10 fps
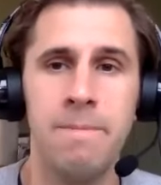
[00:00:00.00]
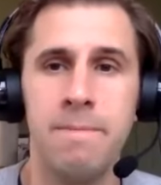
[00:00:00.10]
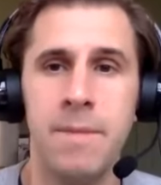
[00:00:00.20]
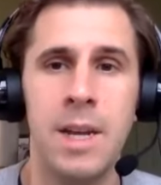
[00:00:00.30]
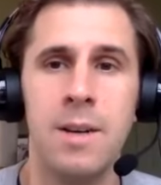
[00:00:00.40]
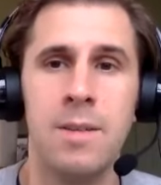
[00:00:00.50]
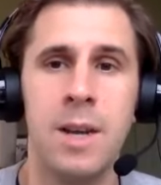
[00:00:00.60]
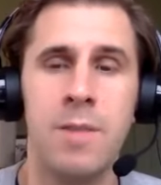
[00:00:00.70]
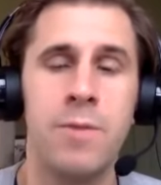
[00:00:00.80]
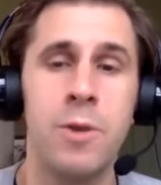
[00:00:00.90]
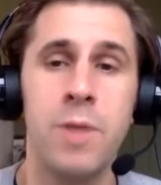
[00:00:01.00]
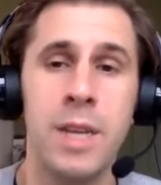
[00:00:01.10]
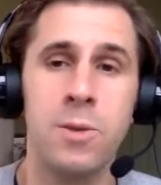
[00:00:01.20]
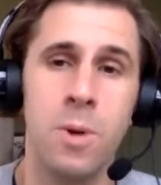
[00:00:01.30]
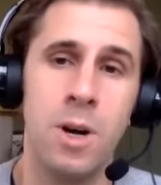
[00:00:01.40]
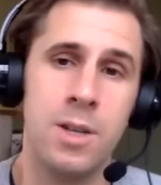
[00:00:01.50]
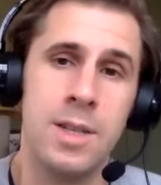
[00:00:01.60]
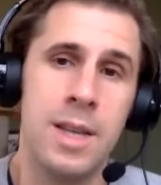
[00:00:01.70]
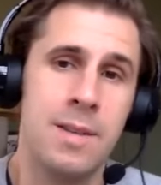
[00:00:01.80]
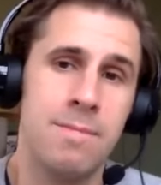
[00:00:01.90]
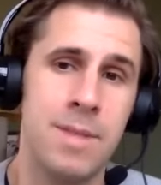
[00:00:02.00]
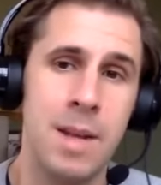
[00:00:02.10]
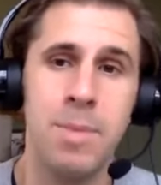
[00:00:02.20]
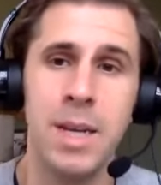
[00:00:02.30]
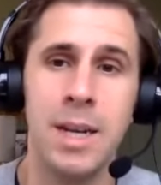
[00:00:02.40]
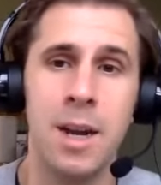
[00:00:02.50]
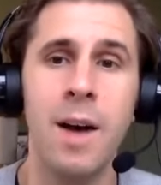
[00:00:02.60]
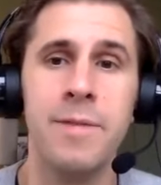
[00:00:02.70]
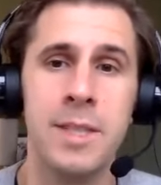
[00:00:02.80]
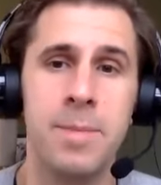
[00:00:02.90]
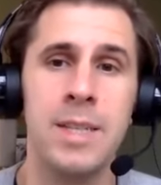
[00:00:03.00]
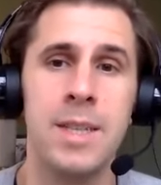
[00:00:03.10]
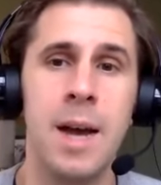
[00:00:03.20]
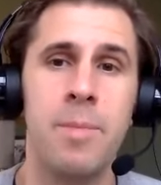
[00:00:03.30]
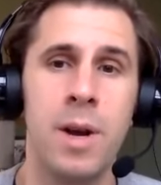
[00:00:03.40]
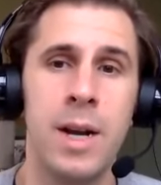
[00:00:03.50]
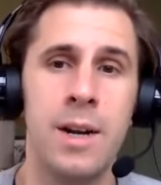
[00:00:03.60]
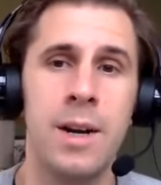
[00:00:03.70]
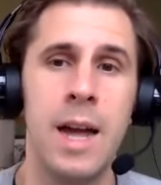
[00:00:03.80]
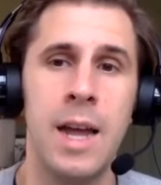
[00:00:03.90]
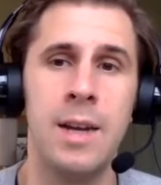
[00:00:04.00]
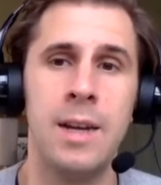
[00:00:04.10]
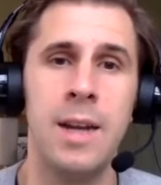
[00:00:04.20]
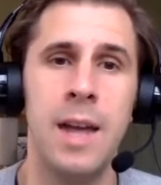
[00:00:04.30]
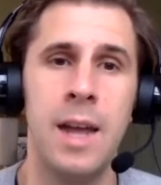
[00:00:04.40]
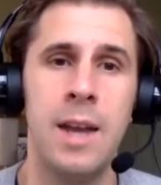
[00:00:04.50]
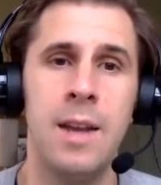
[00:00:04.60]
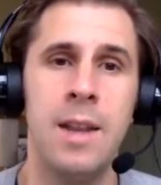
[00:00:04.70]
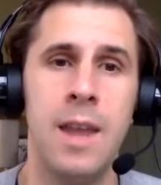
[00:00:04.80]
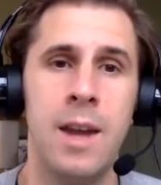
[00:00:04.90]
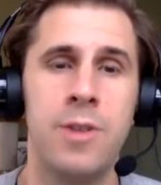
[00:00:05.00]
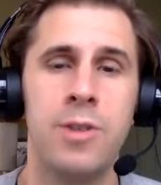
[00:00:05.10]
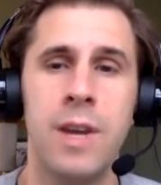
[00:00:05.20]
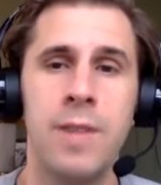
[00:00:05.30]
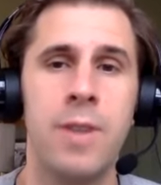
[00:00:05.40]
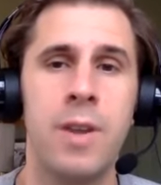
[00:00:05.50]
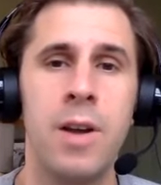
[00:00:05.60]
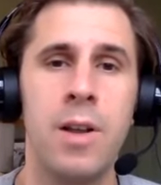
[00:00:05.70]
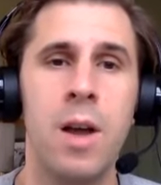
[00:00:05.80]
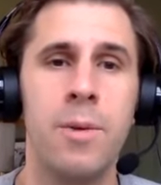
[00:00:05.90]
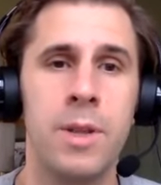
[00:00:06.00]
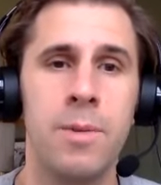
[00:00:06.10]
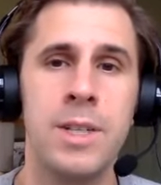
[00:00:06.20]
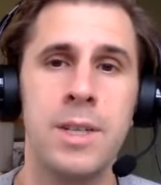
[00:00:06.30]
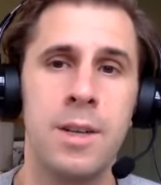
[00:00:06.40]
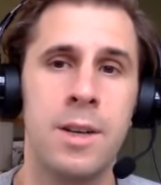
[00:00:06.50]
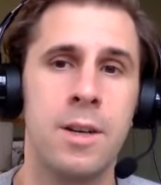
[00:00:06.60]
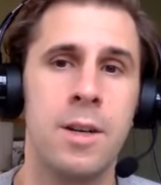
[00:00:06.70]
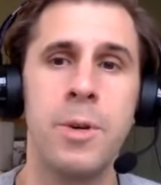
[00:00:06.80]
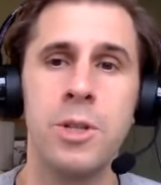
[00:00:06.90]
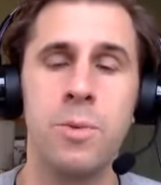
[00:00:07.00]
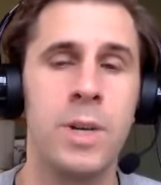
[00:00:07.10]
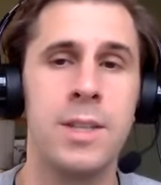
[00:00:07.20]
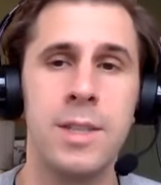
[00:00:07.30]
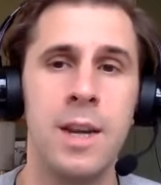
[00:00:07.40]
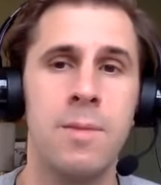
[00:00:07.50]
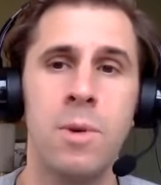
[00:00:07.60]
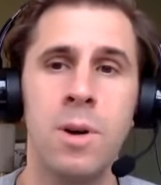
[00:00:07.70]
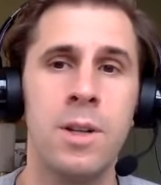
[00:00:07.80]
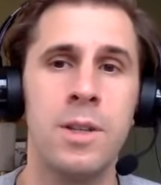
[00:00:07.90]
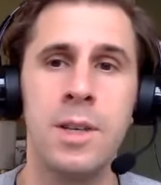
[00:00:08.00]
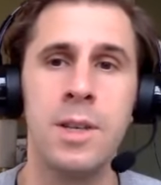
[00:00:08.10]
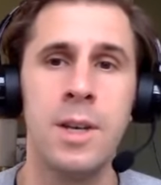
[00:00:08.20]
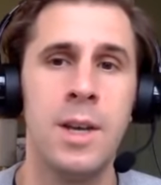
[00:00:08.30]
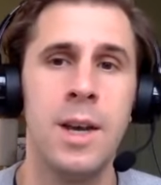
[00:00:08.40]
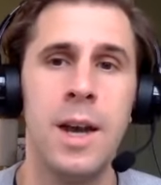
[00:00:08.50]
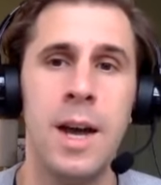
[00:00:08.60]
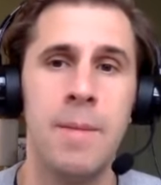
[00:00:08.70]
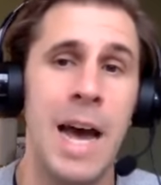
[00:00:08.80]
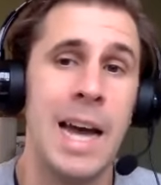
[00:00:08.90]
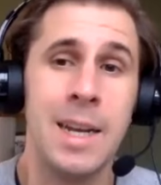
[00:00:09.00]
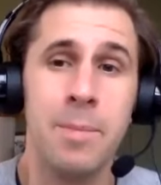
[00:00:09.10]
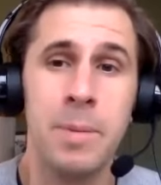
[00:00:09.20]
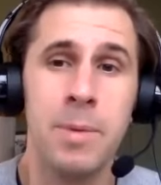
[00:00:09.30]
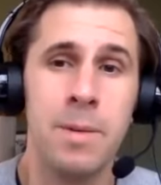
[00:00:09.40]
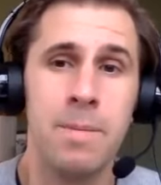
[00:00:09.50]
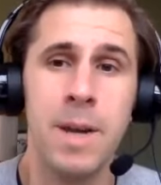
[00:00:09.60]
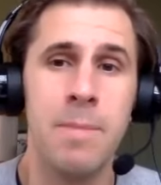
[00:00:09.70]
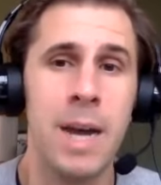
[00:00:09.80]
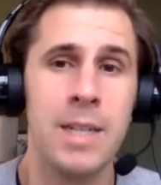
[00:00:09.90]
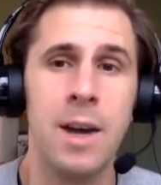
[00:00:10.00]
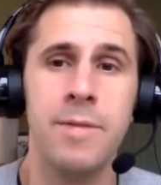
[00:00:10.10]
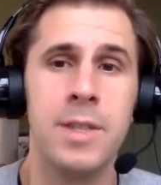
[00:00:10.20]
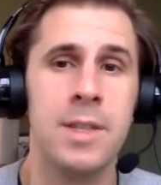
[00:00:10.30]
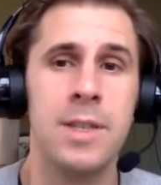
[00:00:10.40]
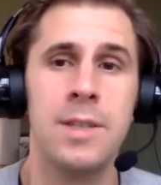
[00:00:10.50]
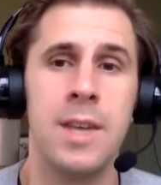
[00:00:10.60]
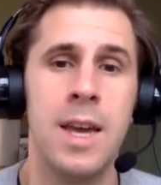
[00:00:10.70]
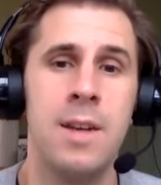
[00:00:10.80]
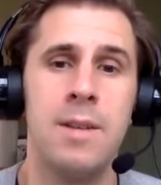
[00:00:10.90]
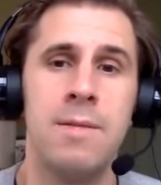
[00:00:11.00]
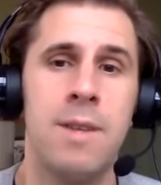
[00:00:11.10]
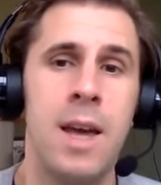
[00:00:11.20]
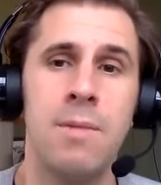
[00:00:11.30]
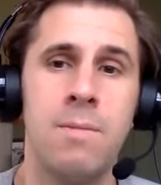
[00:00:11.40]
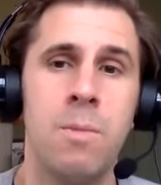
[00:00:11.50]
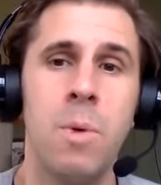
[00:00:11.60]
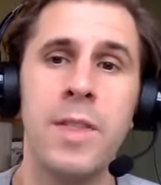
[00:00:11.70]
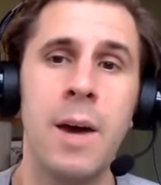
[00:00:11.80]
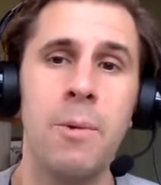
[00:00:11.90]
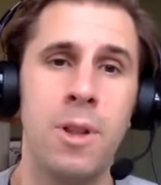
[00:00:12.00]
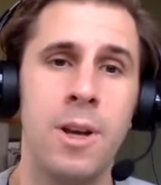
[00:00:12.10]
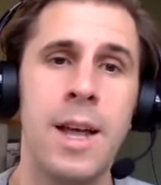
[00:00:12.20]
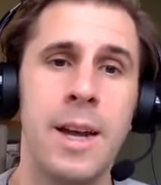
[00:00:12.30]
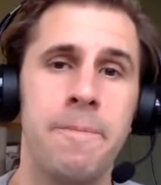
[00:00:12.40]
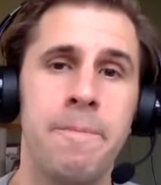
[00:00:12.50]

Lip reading: there are few things worse than being an office space operator, and they're trying to figure out, along with the rest of the commercial real estate world, how to get people to come back to offices and what that will look like.